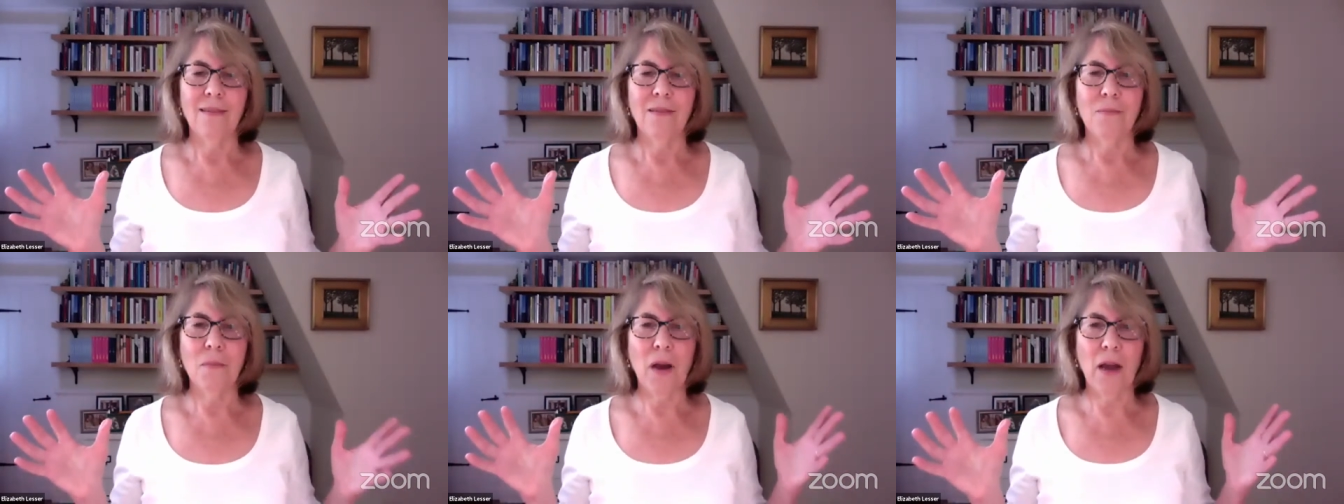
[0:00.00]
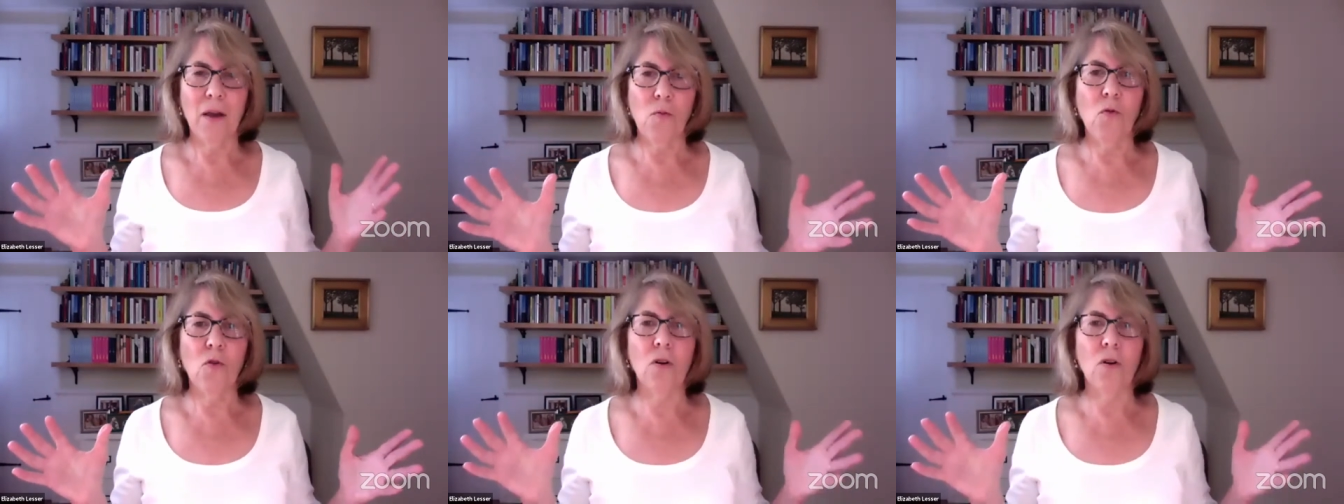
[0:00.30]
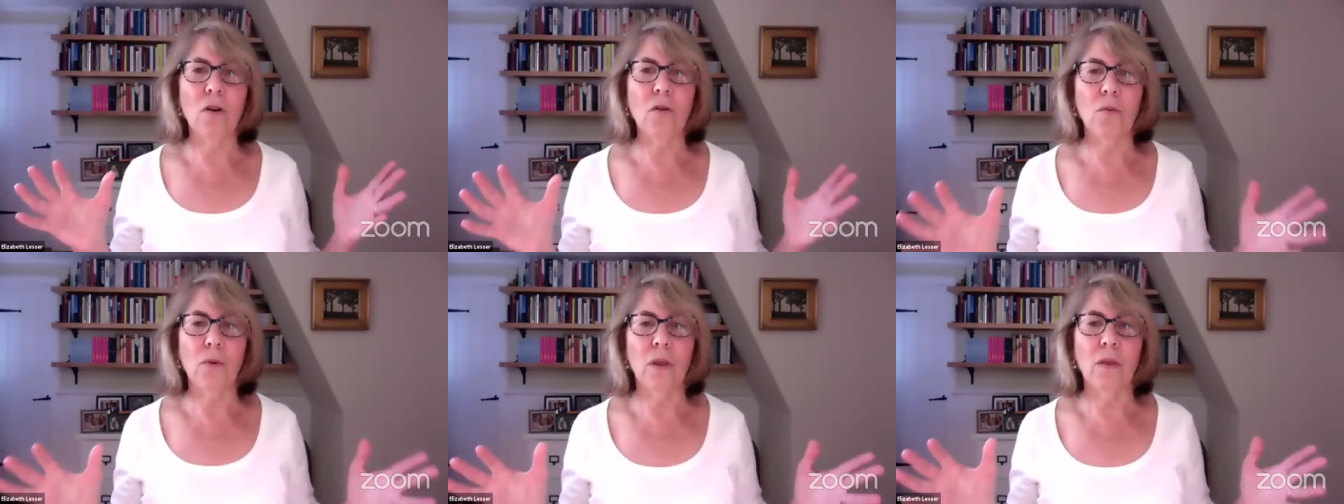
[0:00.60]
my
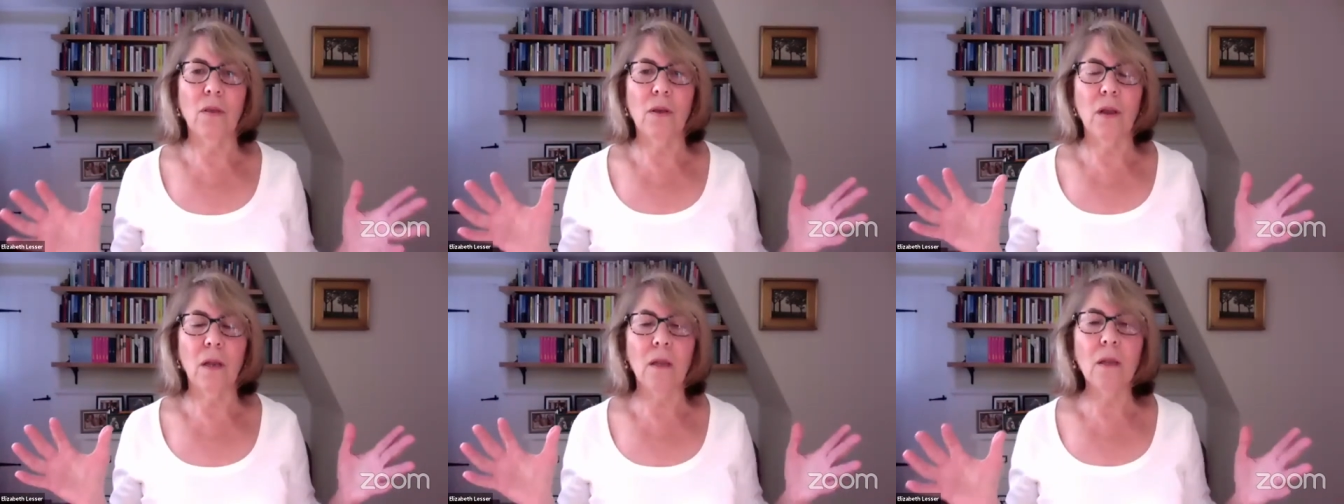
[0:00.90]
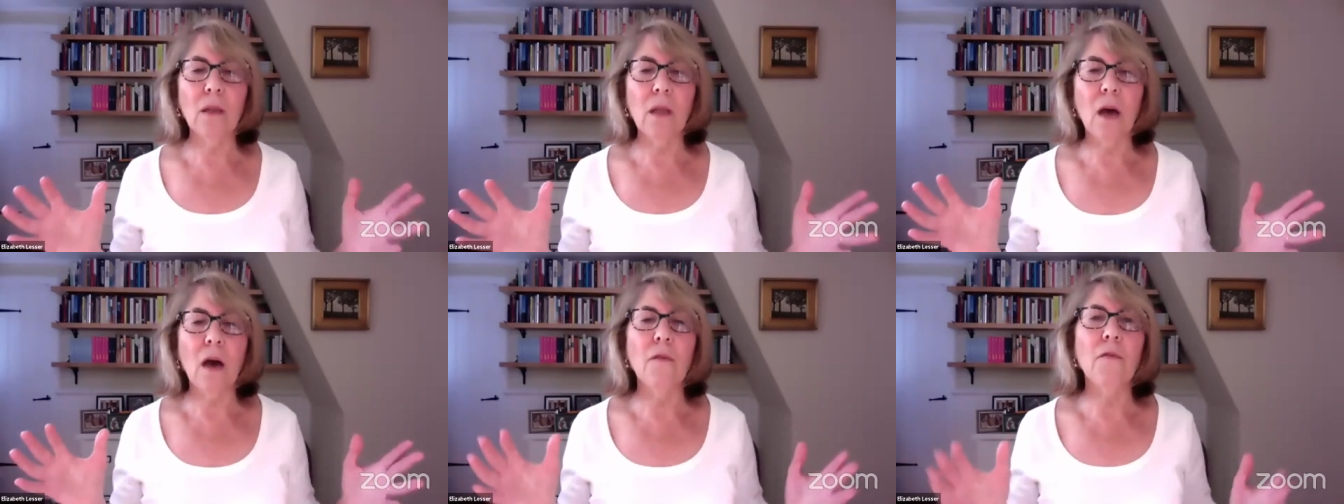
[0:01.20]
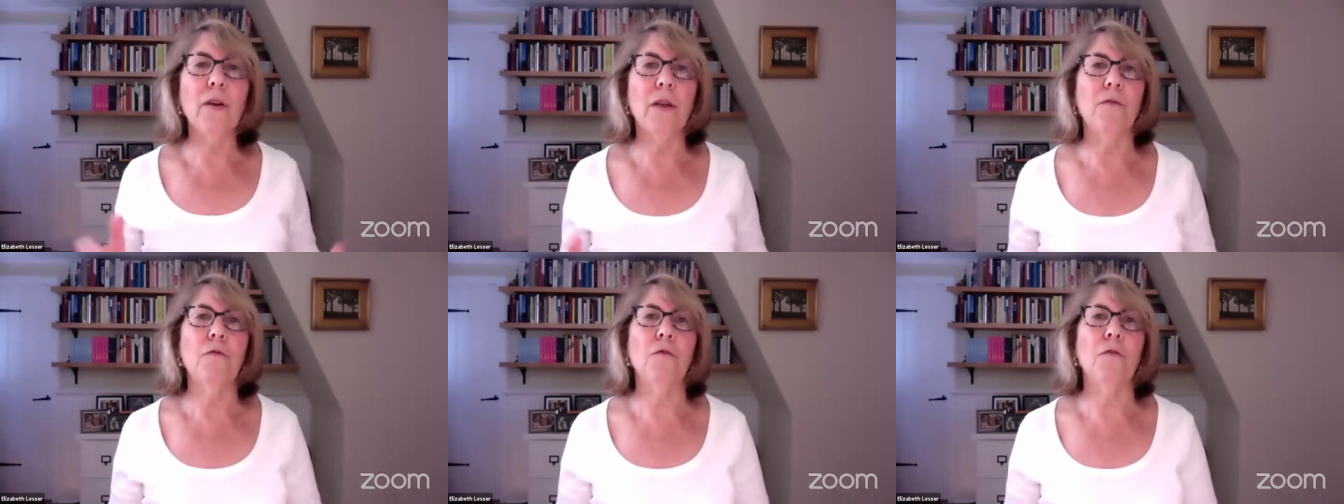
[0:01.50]
work with
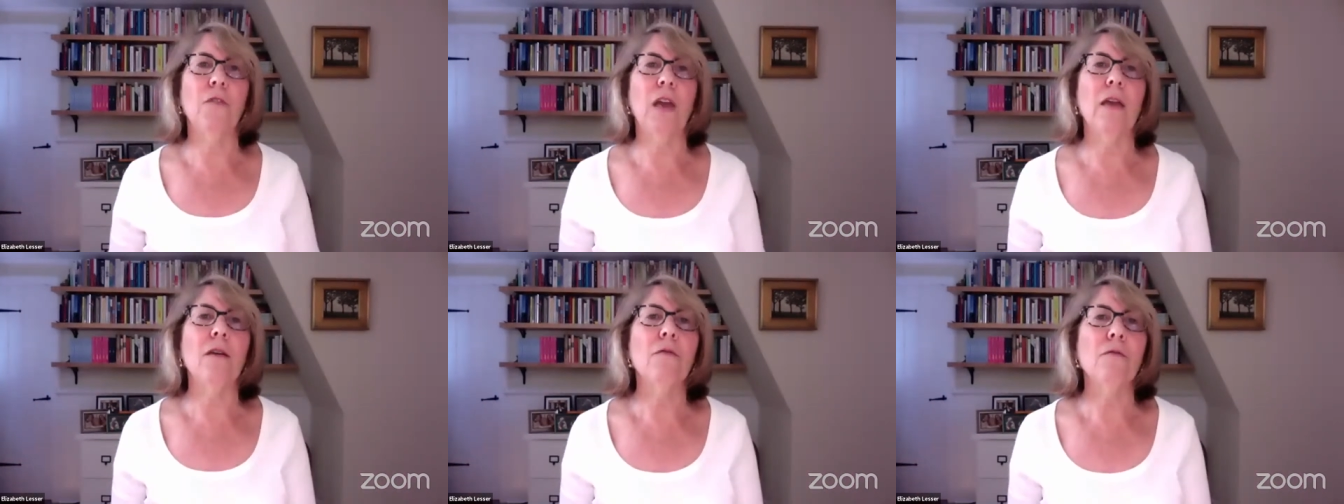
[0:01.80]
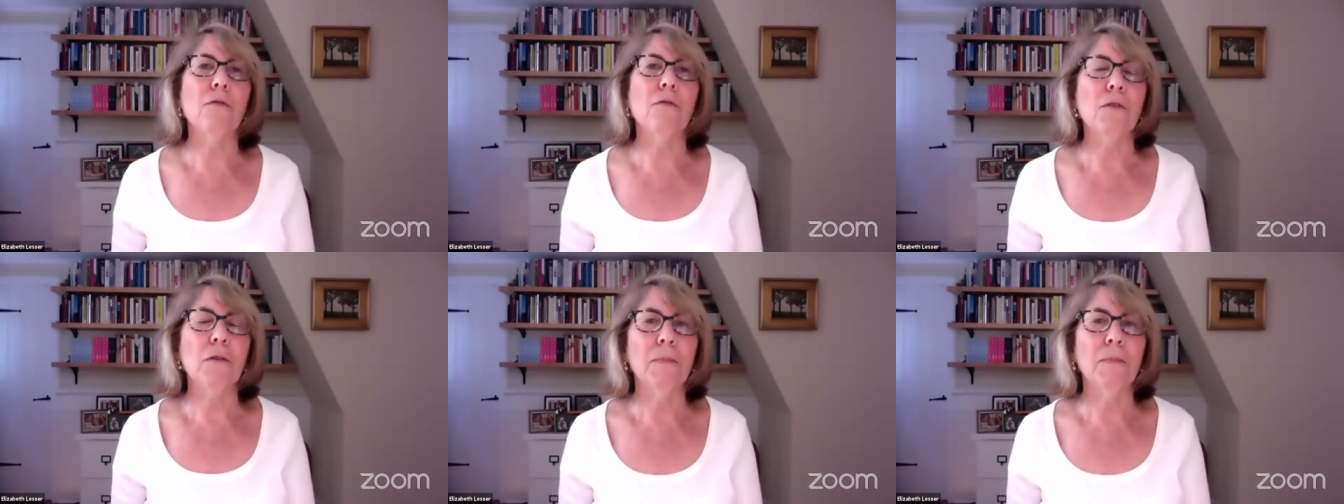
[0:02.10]
love and faith.